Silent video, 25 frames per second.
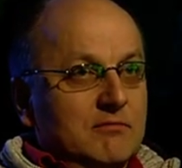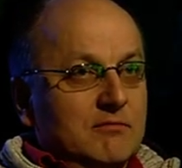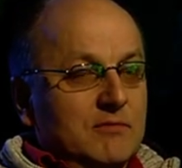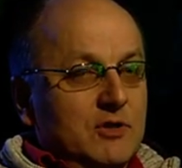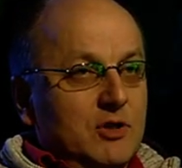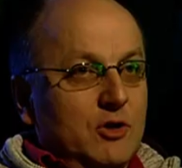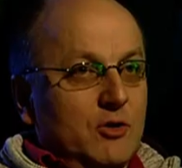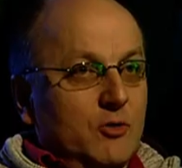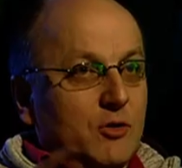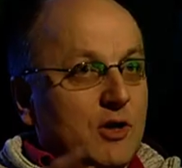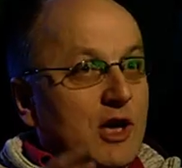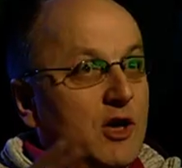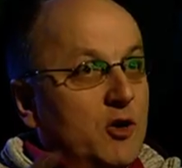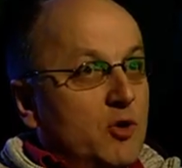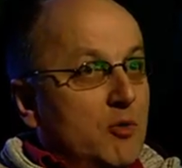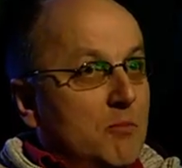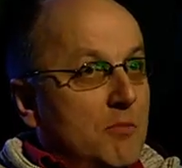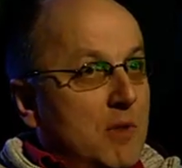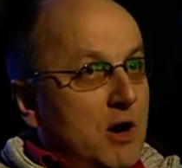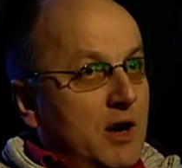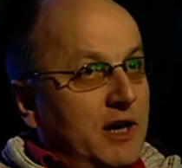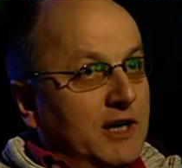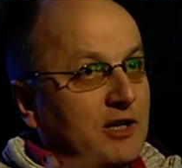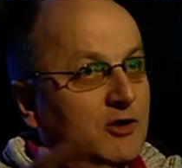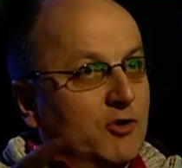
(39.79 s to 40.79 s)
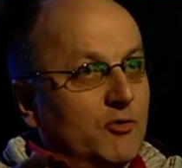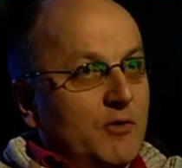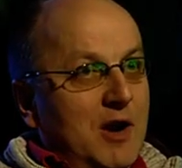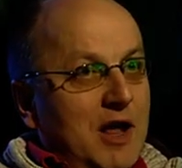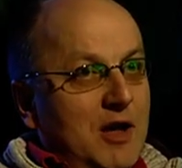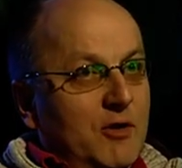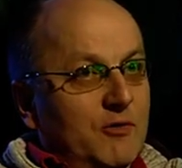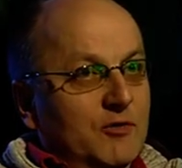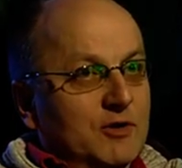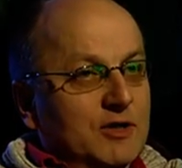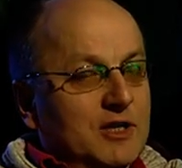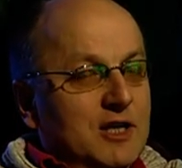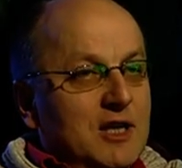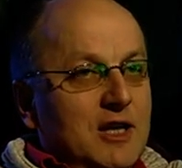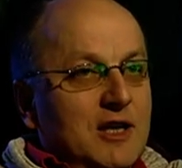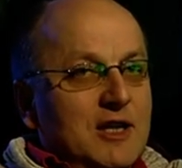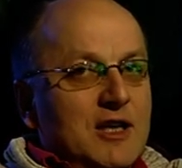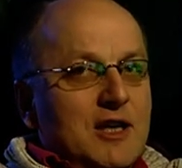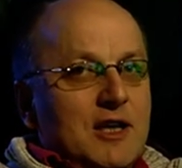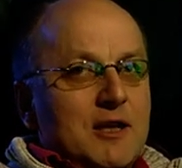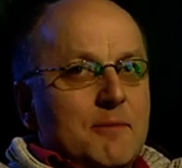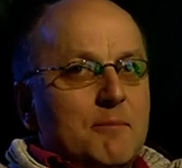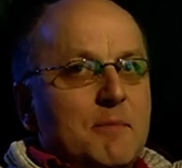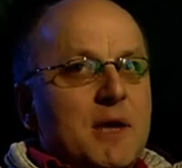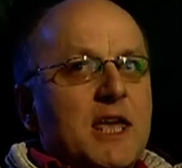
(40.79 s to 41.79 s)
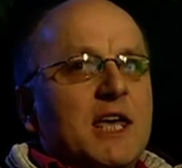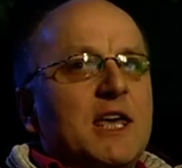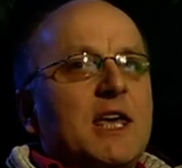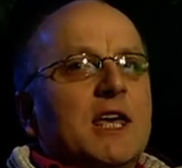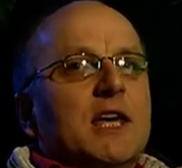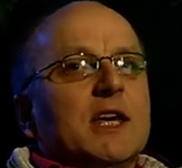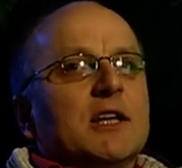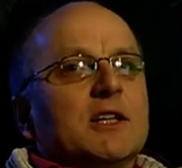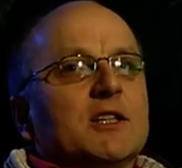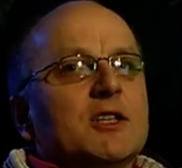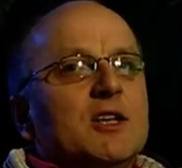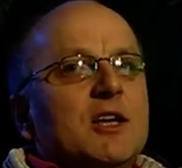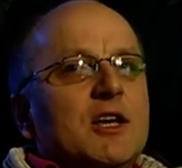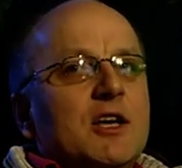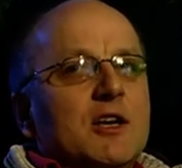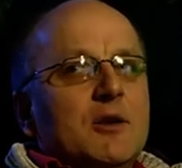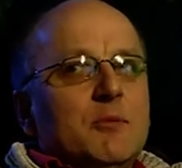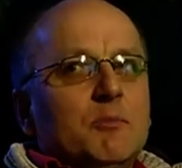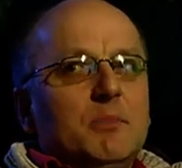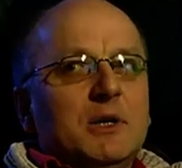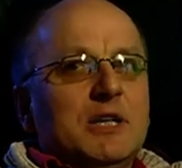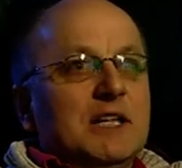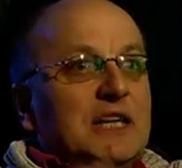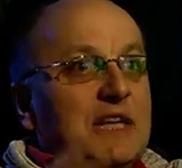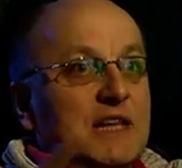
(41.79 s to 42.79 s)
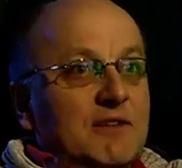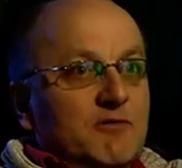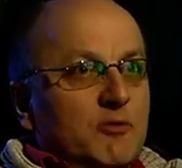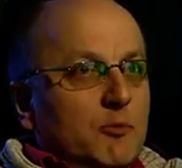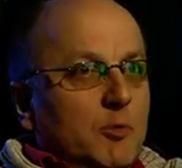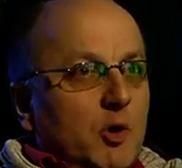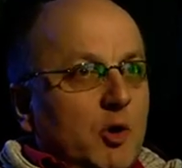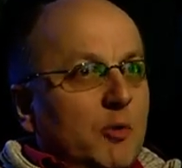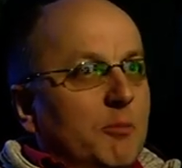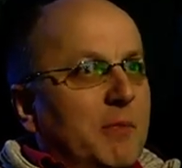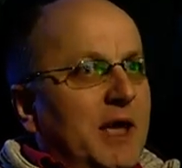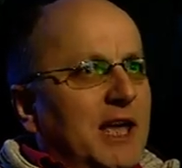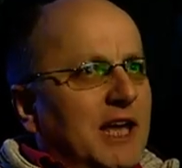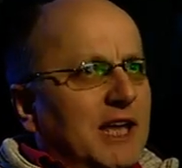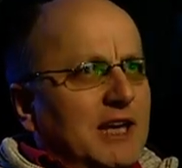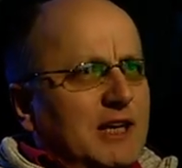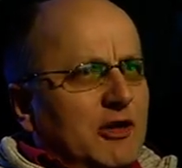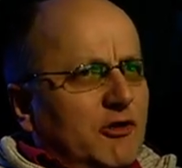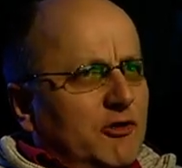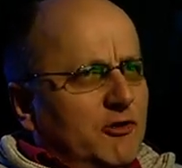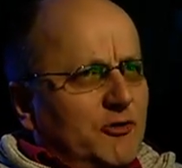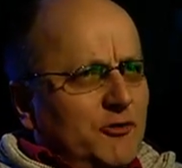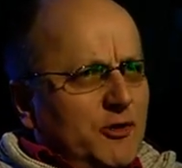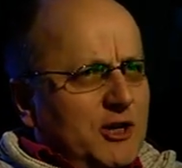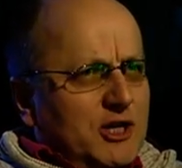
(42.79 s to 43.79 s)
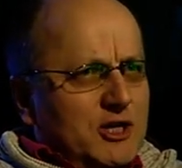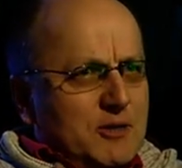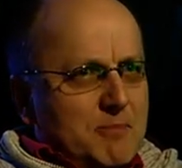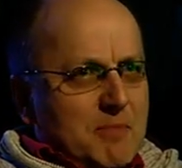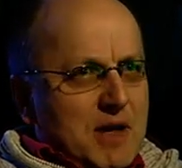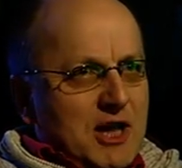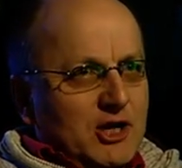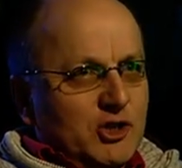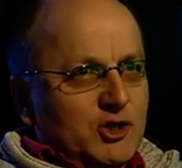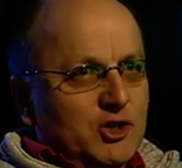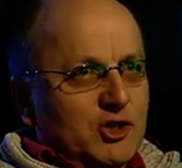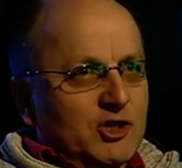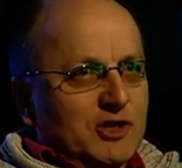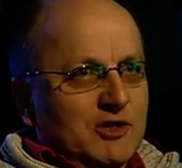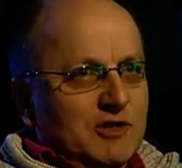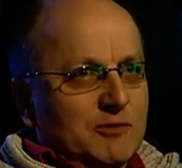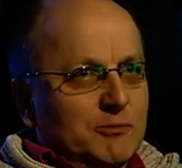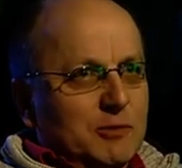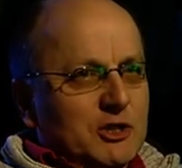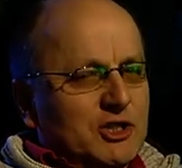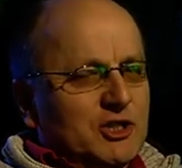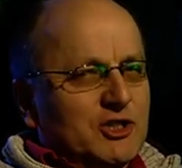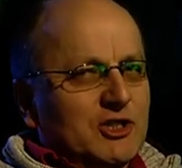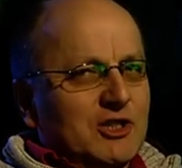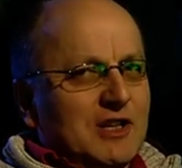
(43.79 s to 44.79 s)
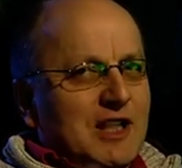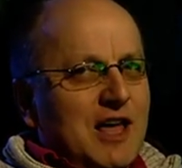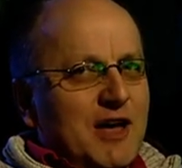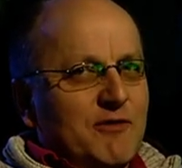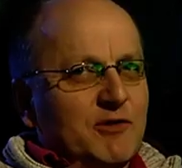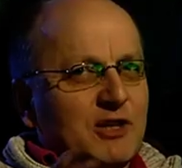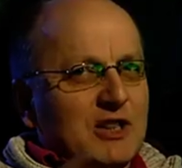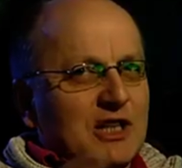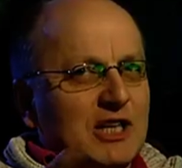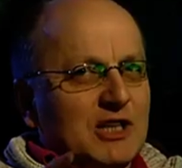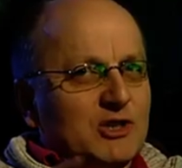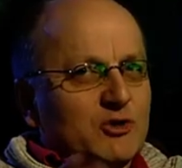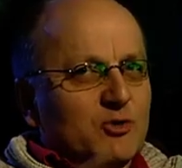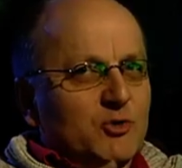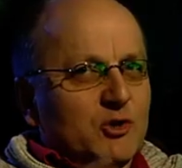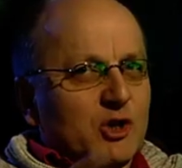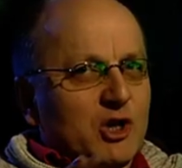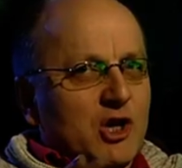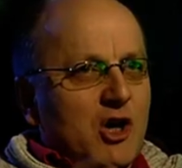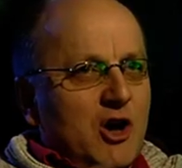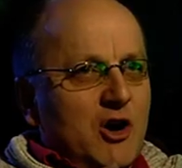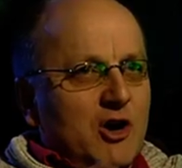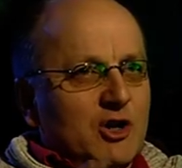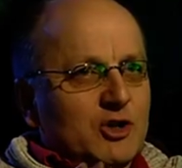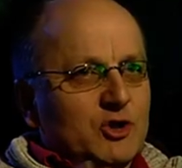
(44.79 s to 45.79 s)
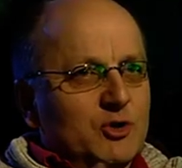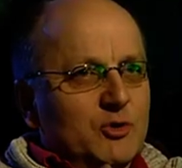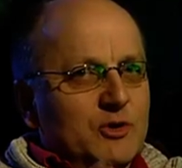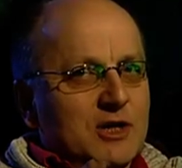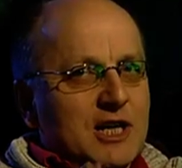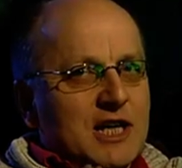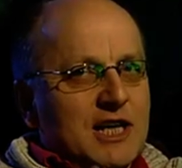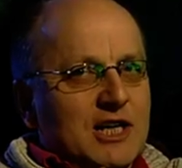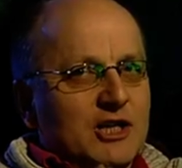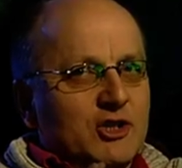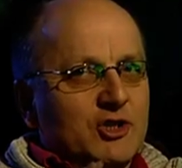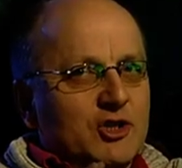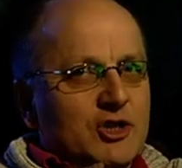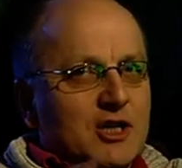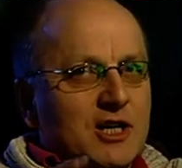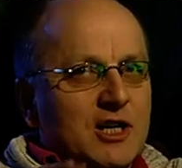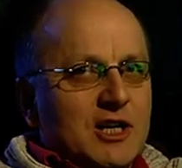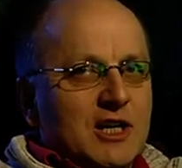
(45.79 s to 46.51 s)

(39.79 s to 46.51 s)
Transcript: you know, get your mind around, making it believable, making it three-dimensional, but still having that sort of cartoon edge.